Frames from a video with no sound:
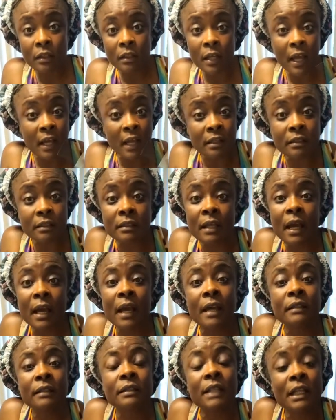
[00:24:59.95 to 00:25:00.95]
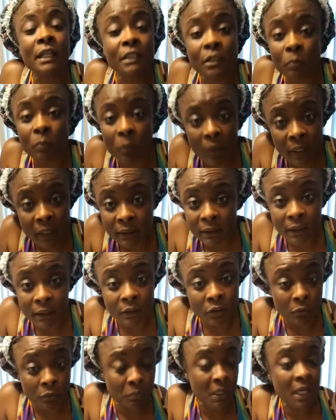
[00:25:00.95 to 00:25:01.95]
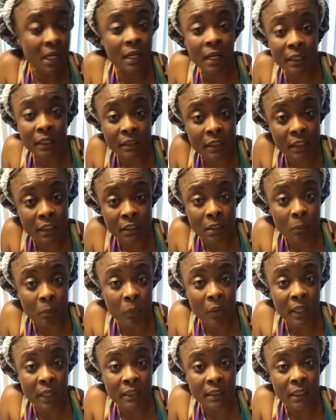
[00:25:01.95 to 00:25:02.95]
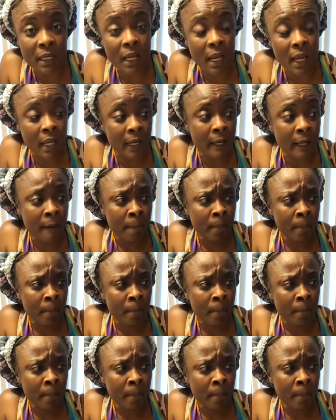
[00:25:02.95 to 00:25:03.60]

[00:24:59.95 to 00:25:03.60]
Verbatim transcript: it's it's disappointing to me it's disappointing and